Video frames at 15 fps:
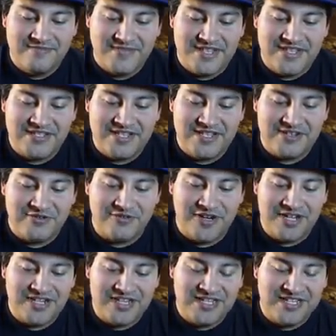This is a
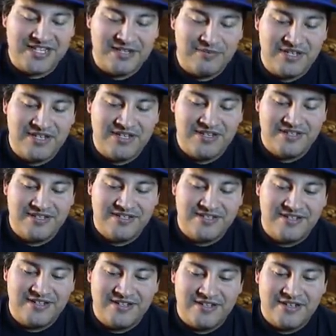great ETB,
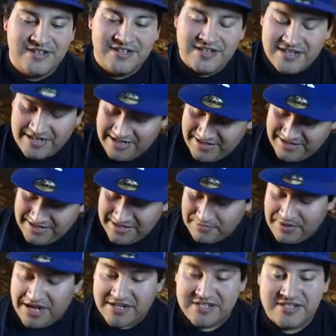And this
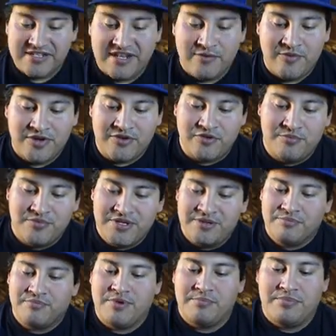pack does not want to open
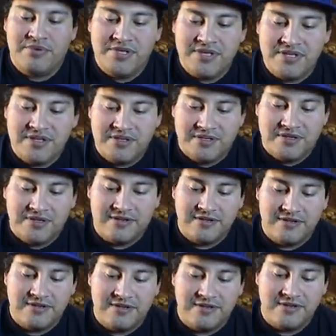up properly.
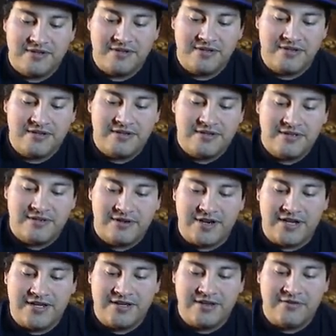
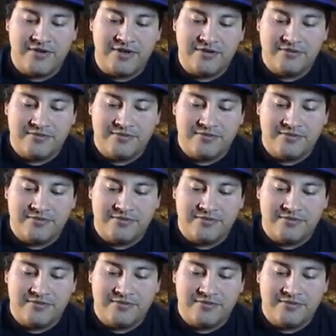Alright, here we go.